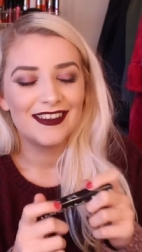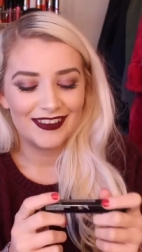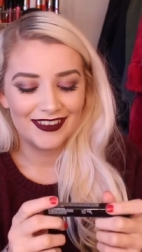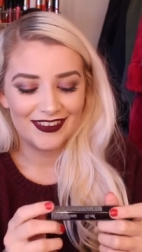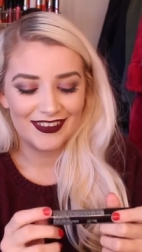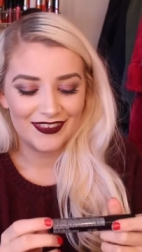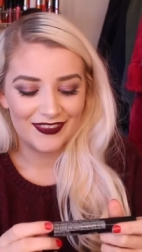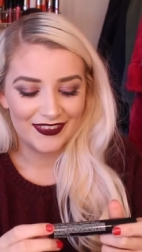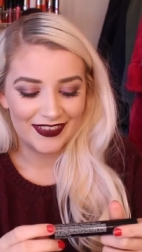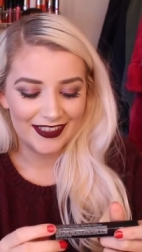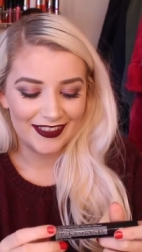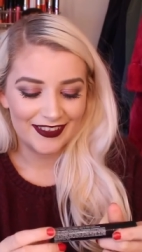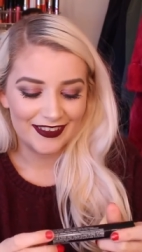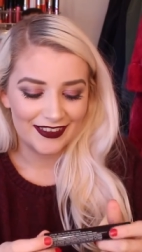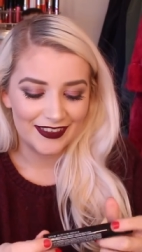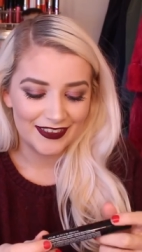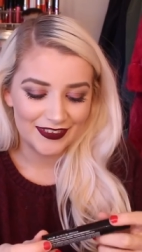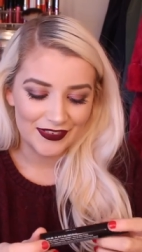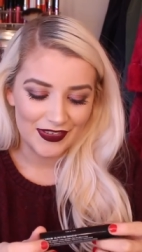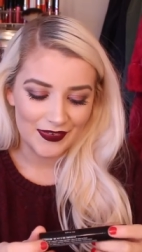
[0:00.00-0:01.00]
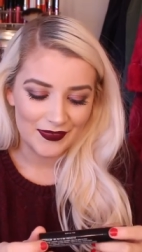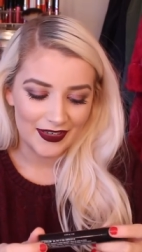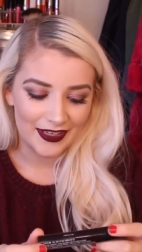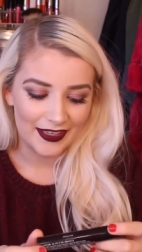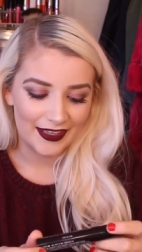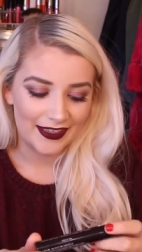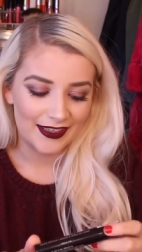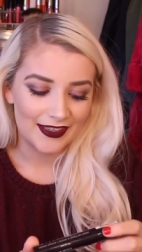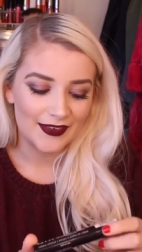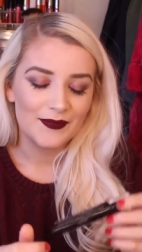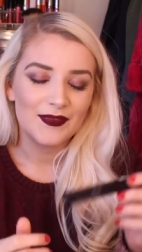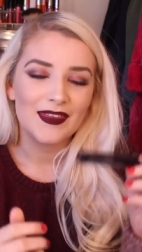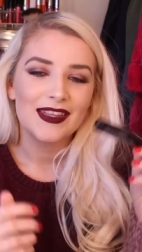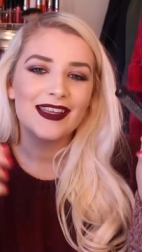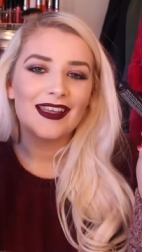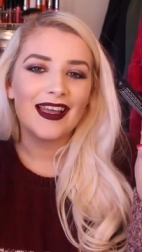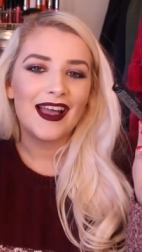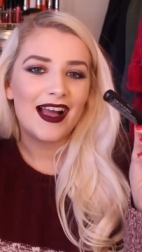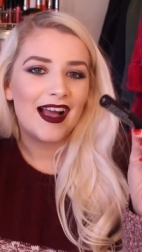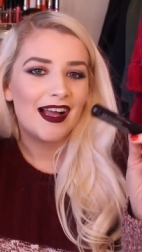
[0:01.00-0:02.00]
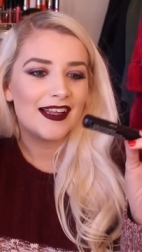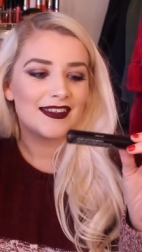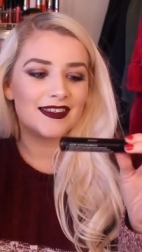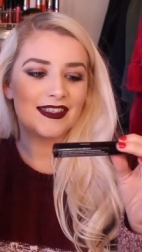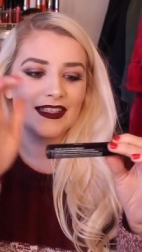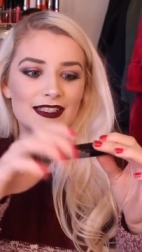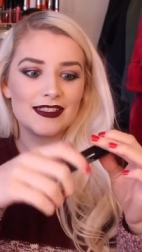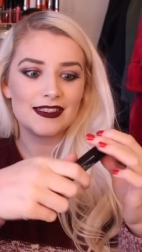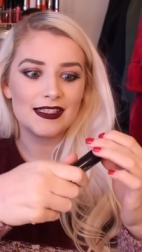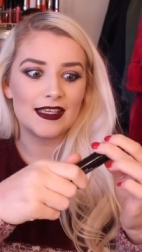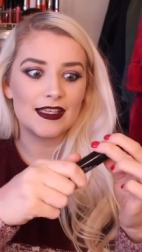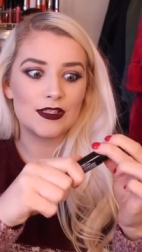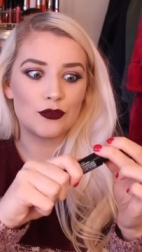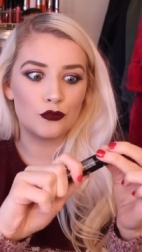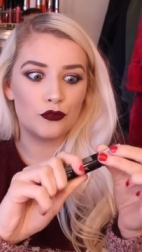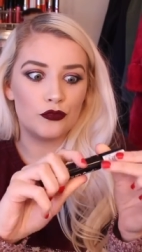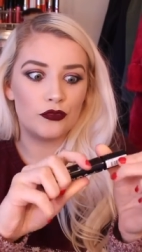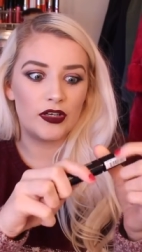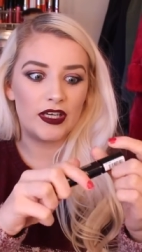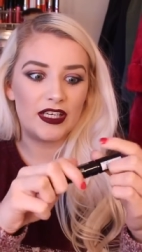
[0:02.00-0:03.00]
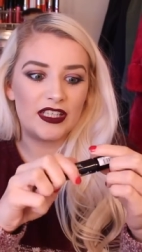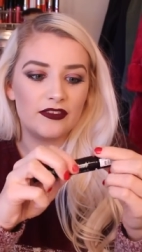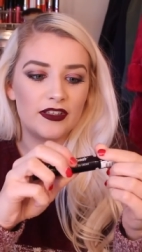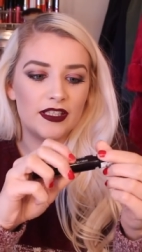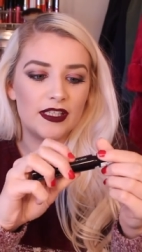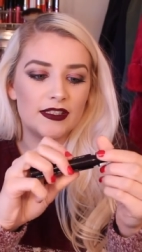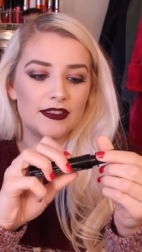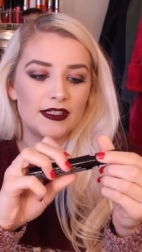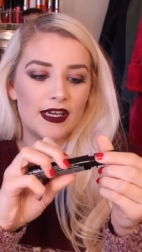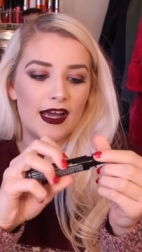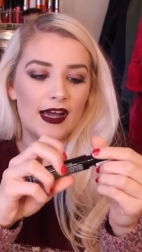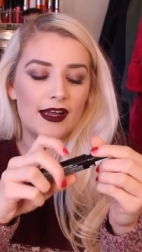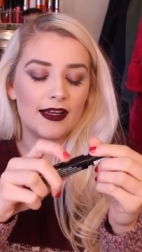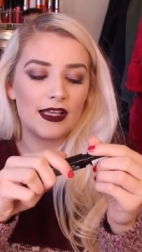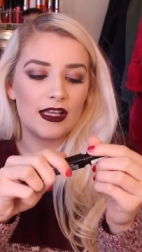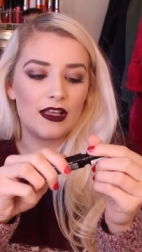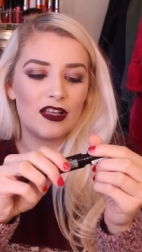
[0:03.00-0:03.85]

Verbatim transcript: Oh my god, what am I like? And this is really really dark.